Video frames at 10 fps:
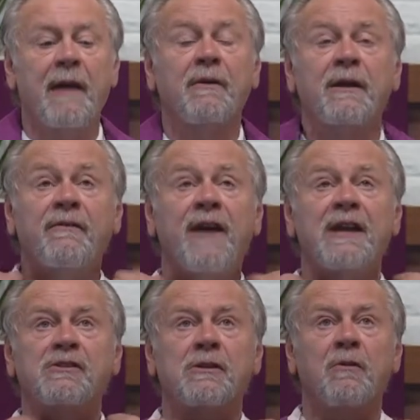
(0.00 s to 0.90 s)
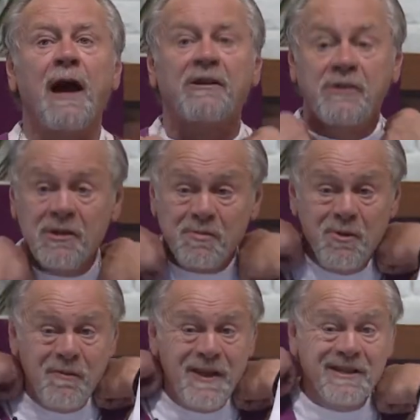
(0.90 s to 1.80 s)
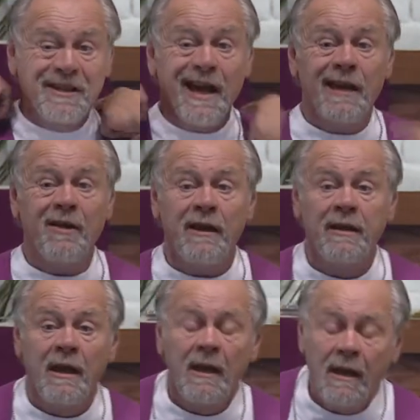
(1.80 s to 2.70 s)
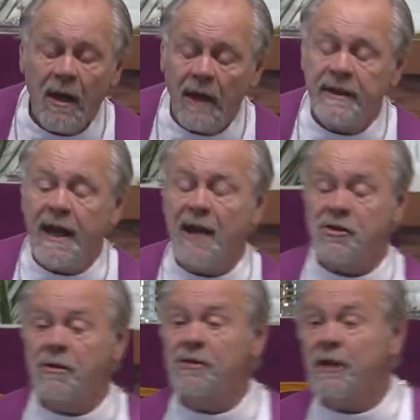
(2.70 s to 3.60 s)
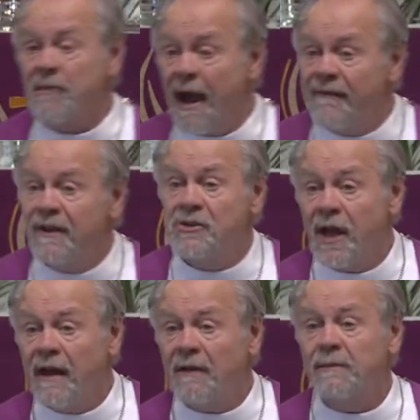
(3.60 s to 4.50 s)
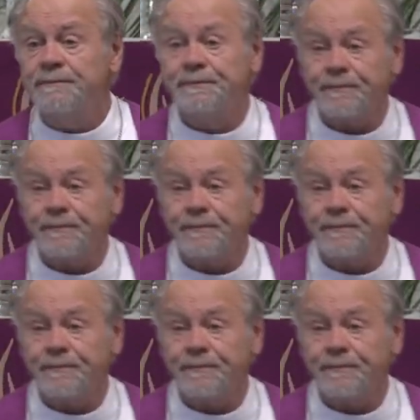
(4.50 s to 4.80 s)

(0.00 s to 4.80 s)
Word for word: I want to invite you to watch this movie tonight on, on the National Geographic Channel.